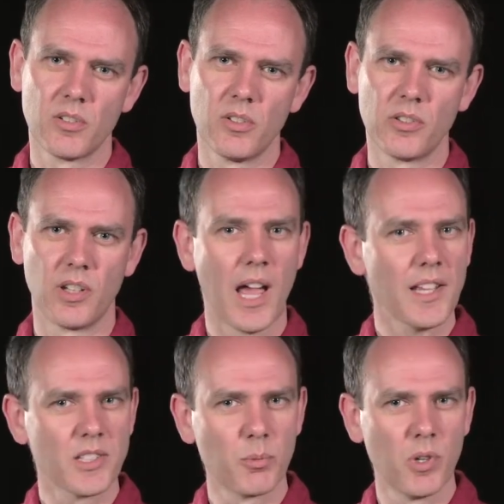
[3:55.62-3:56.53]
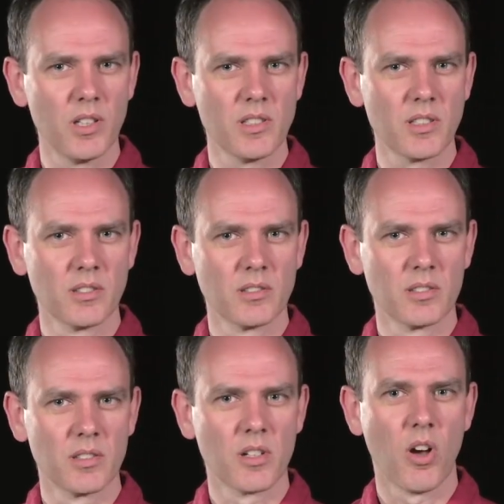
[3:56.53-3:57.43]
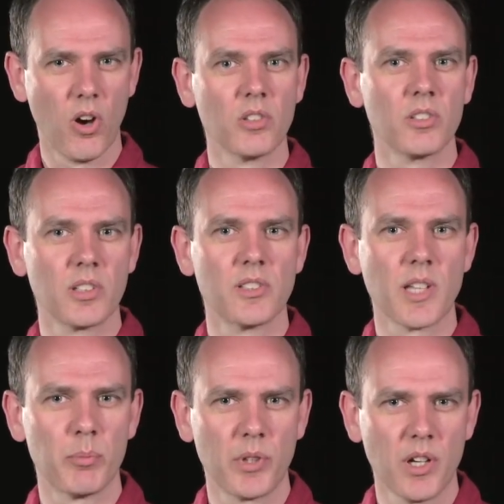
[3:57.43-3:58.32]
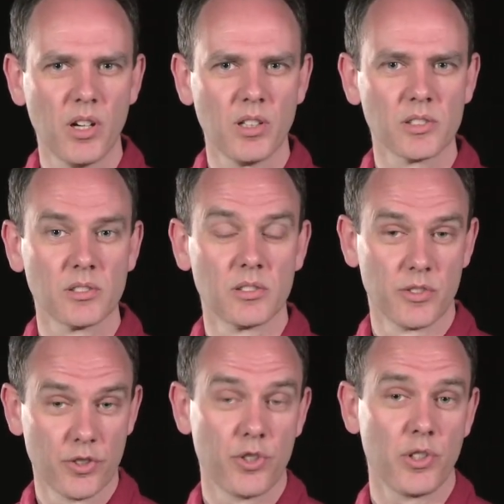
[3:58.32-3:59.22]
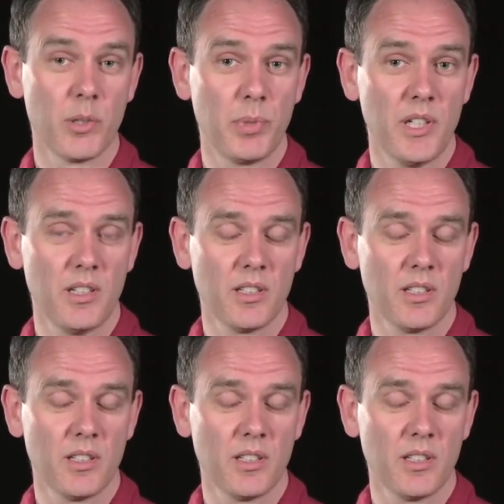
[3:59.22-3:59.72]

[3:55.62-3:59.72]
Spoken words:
or the last word on contemporary art? Should it be?